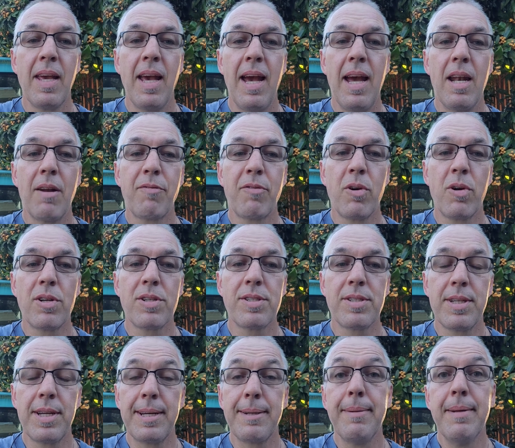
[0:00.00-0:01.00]
And, of
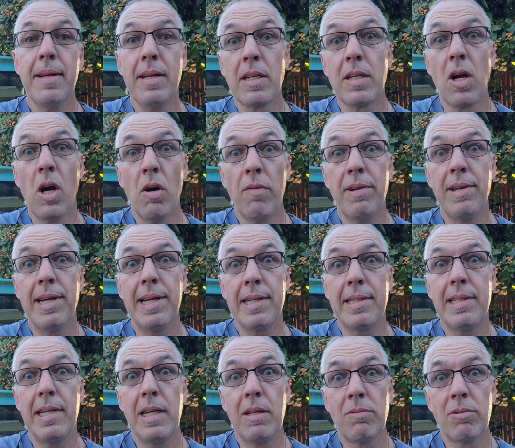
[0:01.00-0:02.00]
course,
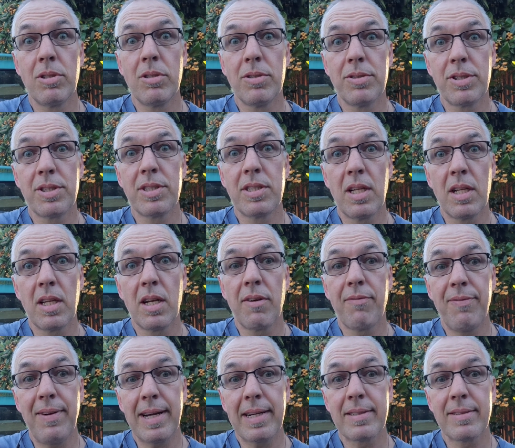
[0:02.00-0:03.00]
COVID-19 rules are still in
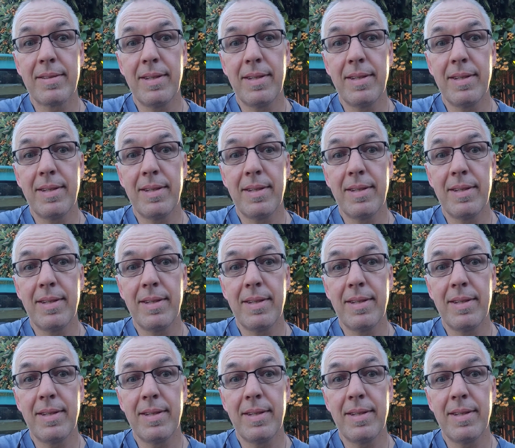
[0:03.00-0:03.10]
effect,